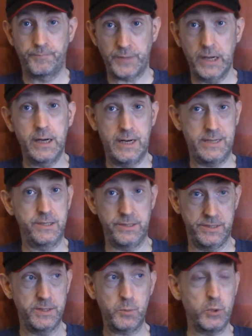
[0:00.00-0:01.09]
Unless he's
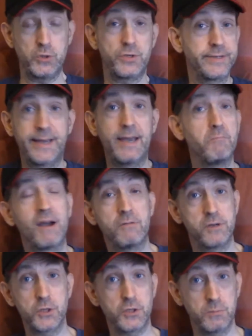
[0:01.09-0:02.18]
in the process of getting married
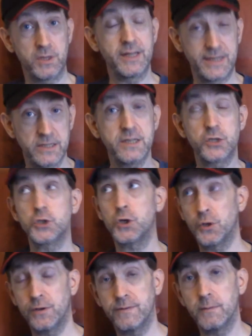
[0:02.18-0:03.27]
or something and he'll say, sod
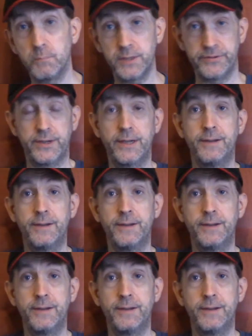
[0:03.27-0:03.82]
off, I'm busy.